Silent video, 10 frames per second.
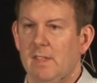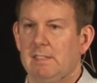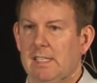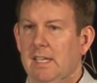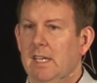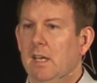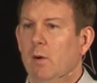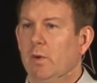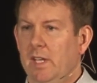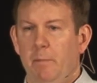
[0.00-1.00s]
Like,
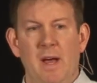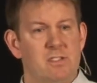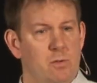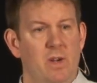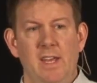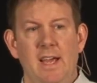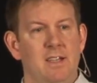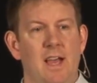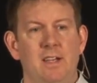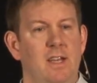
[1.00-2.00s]
when they passed away, they
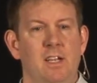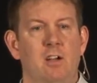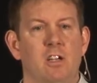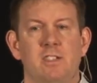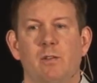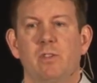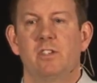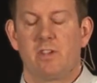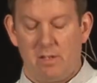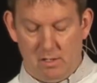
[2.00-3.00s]
hadn't had any contact with
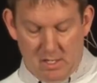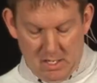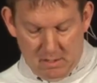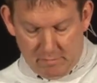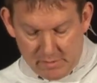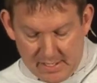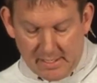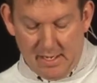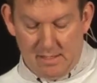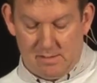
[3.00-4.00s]
each other for
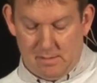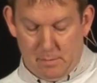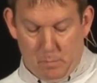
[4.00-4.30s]
decades.